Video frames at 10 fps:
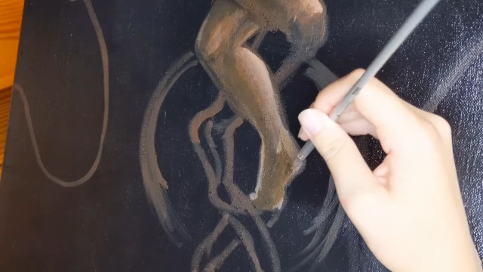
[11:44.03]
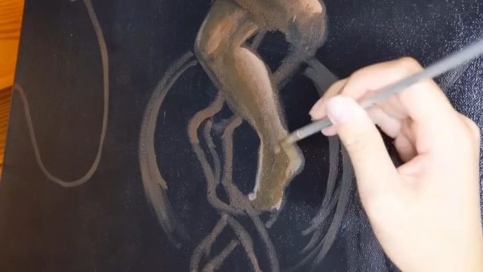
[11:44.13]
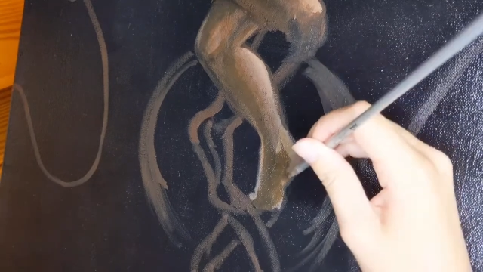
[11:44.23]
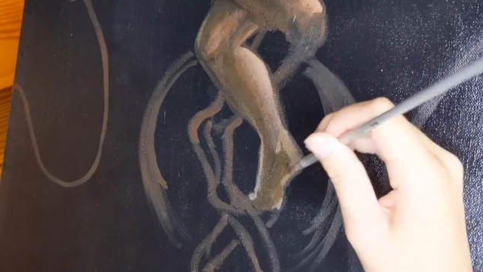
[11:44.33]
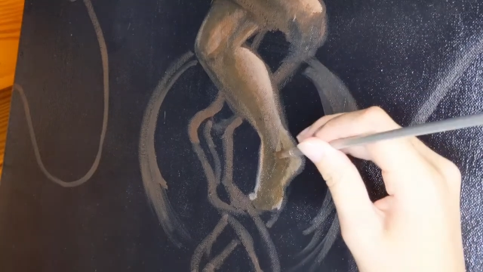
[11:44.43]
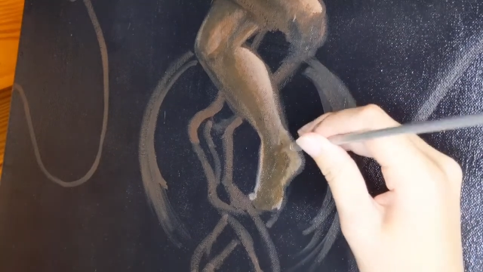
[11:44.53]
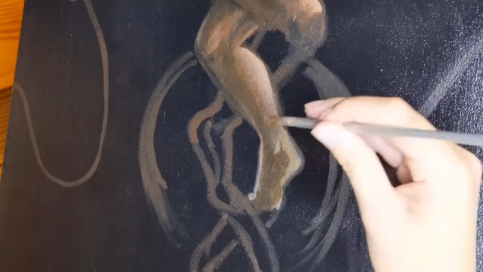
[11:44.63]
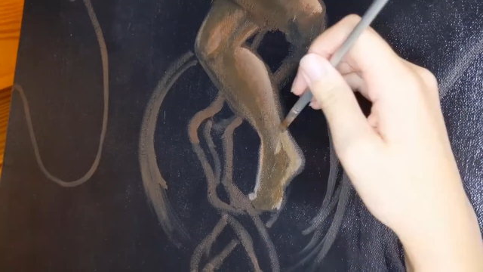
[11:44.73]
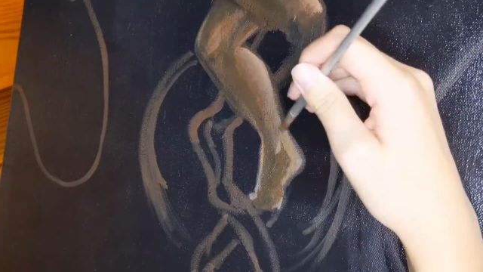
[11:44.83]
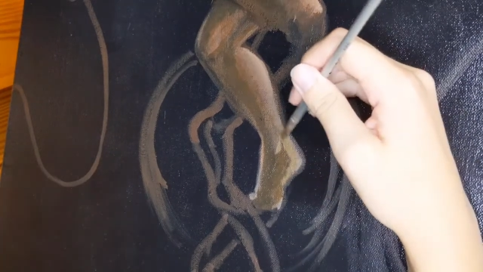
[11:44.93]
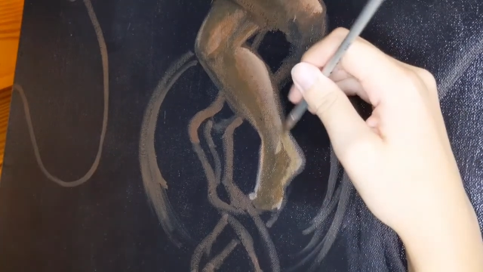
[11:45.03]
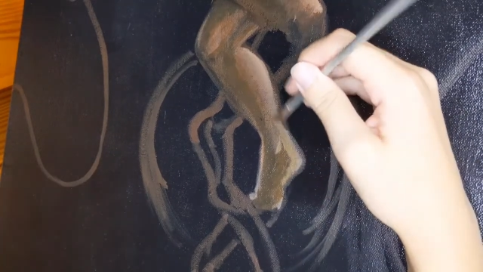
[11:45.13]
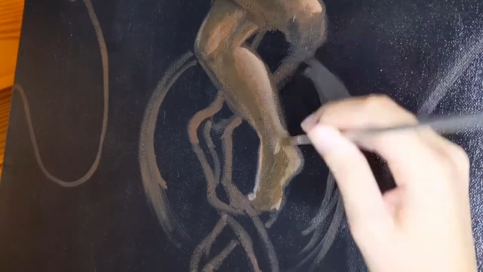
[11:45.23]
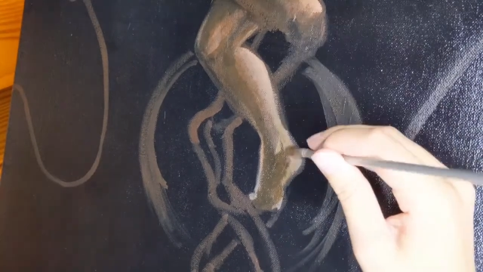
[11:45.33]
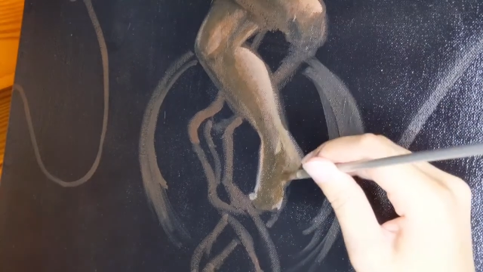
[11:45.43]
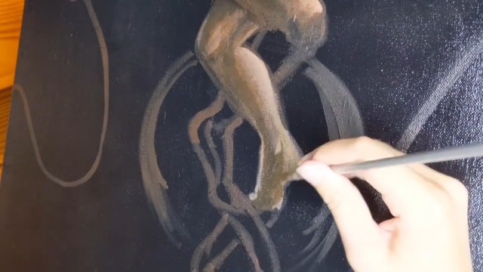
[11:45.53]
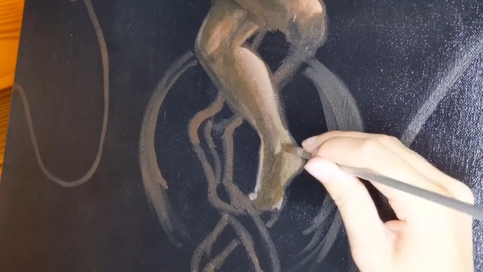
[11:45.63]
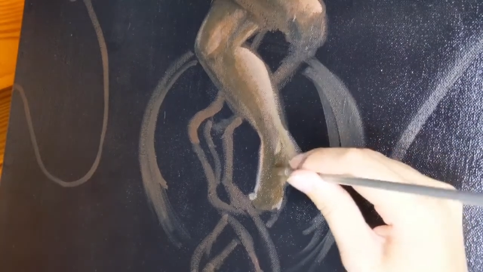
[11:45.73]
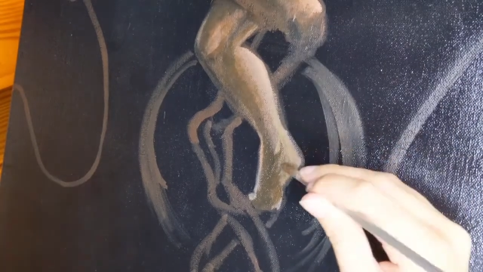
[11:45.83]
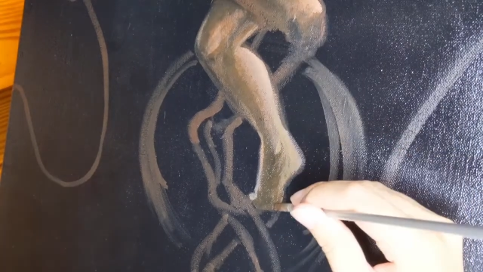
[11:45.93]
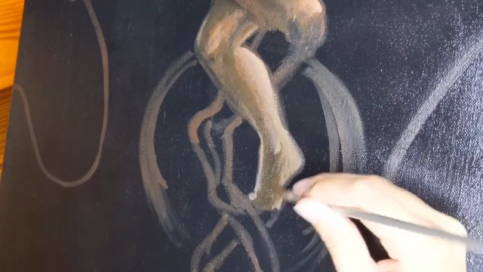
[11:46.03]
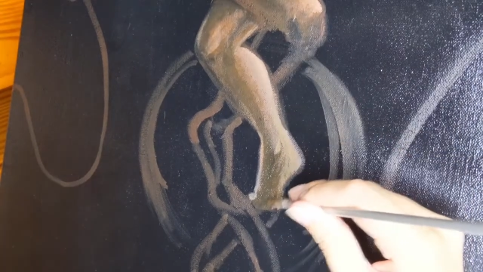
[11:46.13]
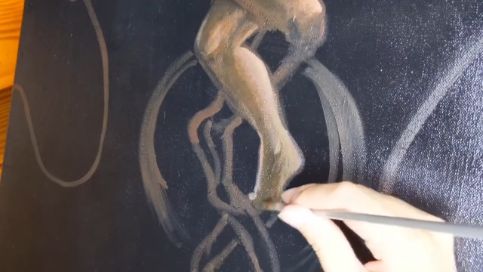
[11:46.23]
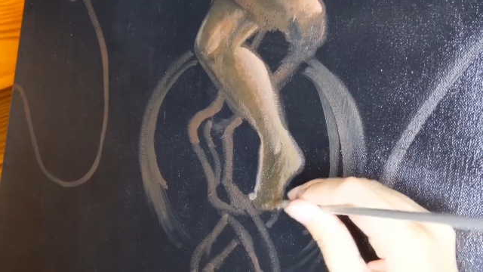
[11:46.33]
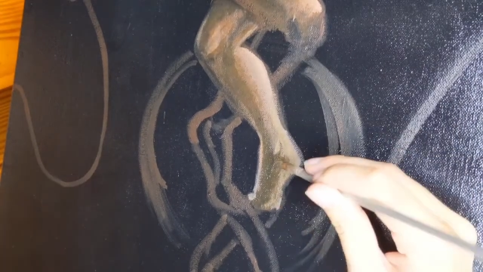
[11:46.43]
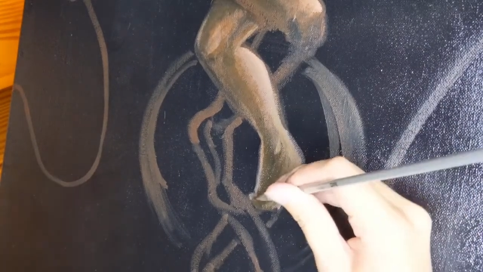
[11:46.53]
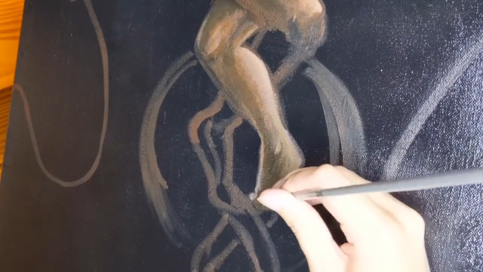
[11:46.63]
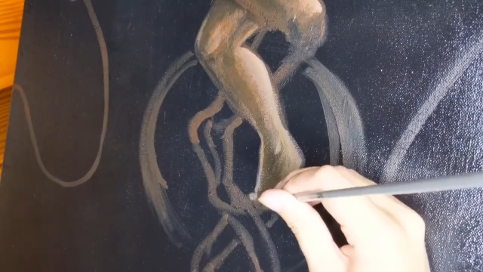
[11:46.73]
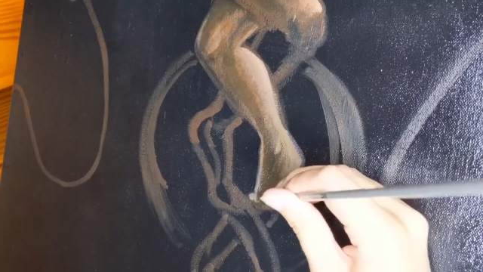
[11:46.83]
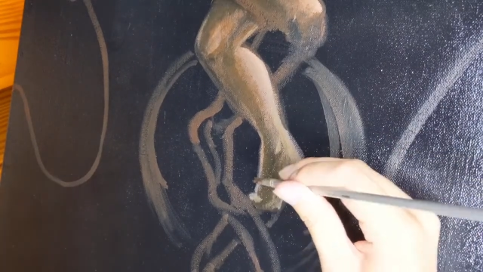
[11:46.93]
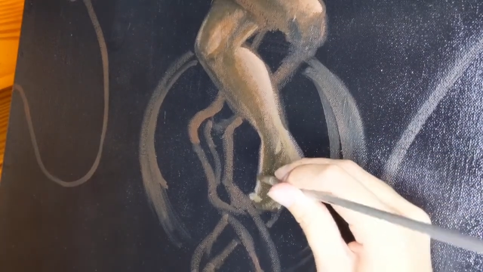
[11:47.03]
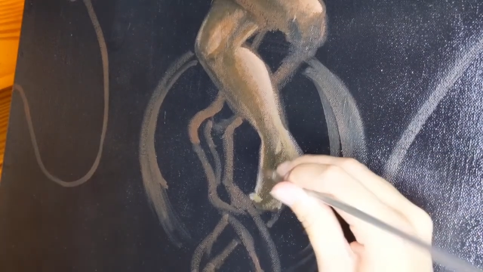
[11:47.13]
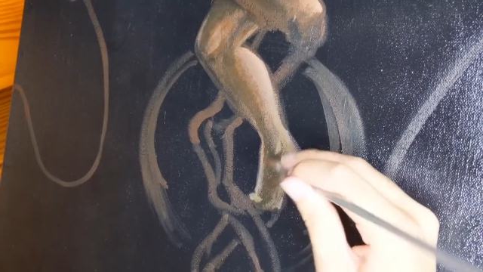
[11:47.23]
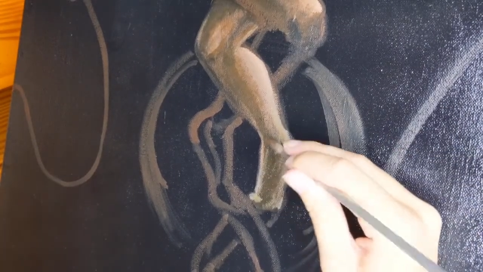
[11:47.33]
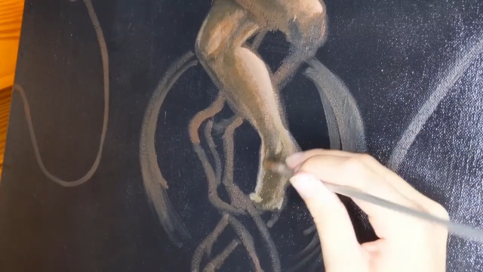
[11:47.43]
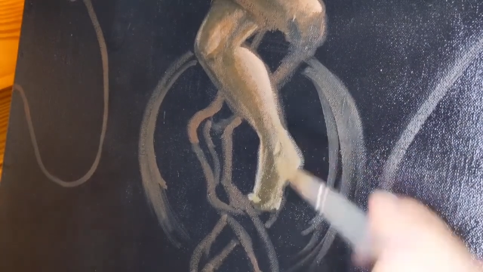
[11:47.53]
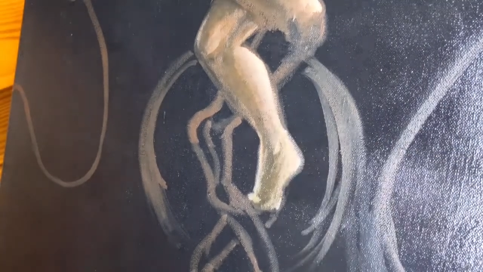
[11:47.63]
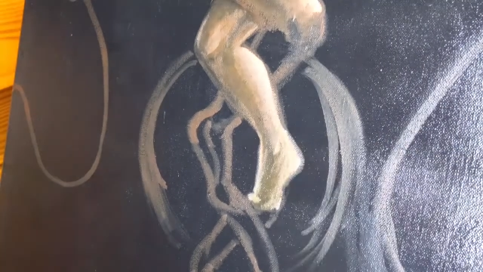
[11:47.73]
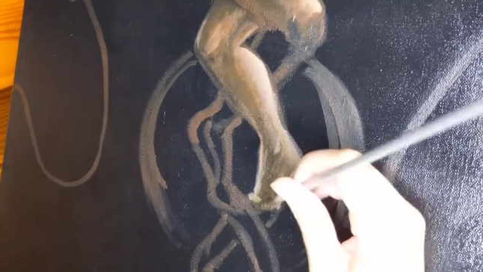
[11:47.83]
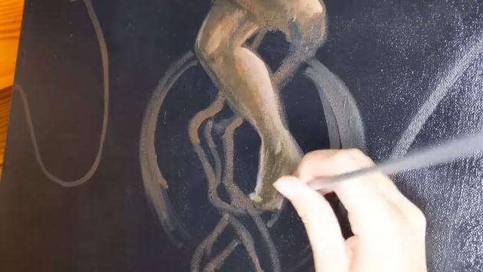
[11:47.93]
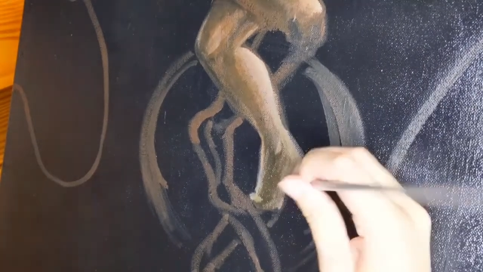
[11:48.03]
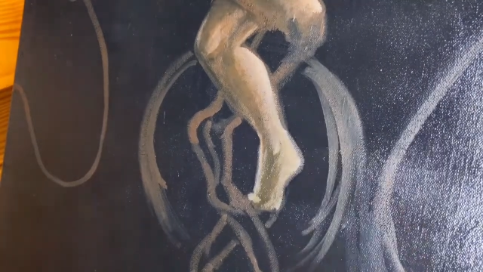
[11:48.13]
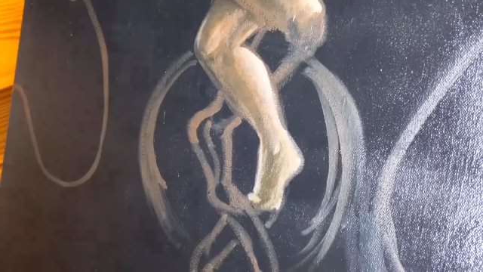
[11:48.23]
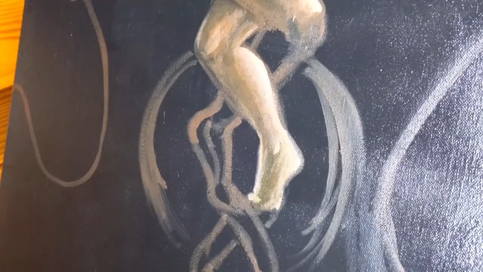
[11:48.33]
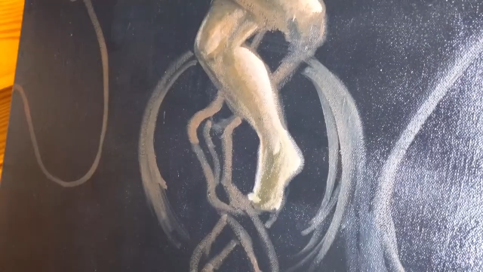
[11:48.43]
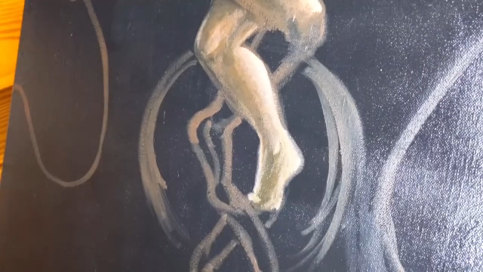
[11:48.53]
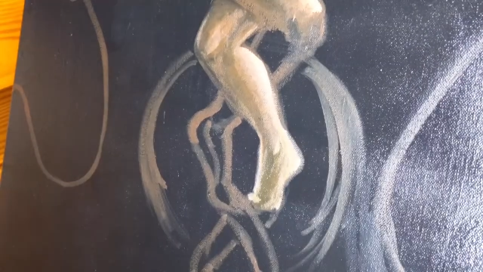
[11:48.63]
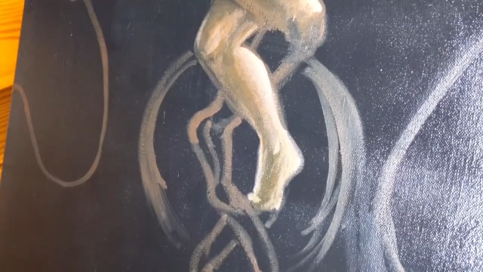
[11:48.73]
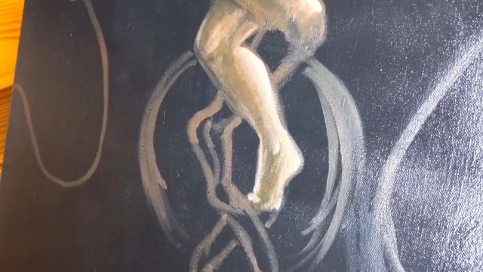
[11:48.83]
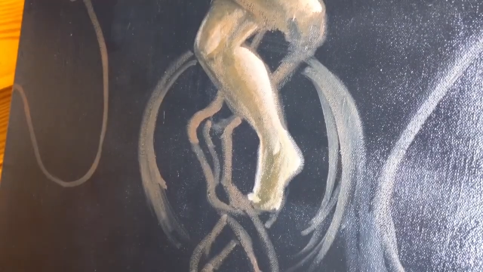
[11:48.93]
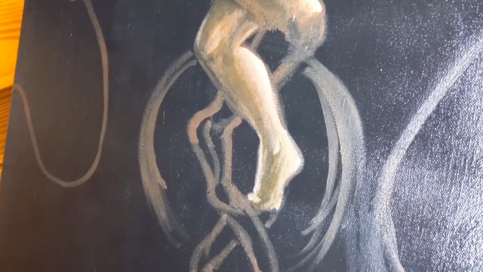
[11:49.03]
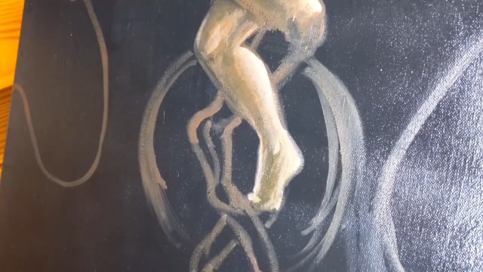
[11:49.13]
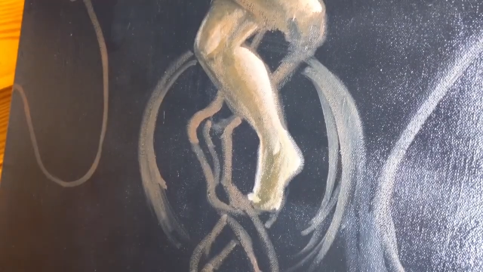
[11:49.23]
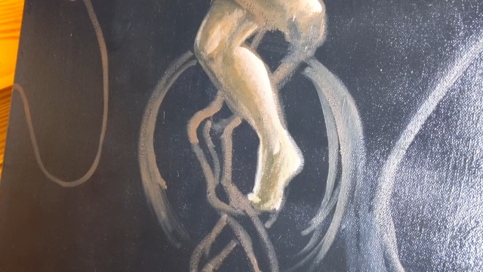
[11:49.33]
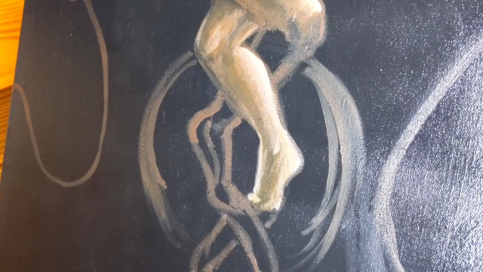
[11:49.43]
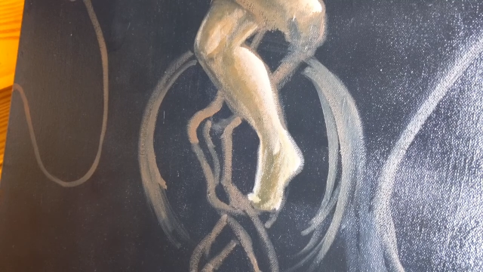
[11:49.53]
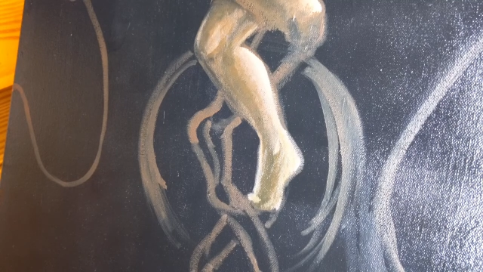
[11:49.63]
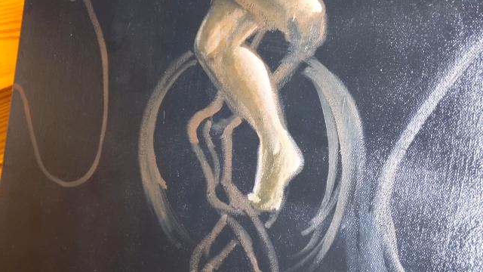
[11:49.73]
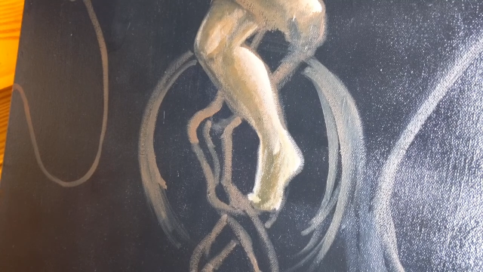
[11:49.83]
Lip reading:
(no speaker visible)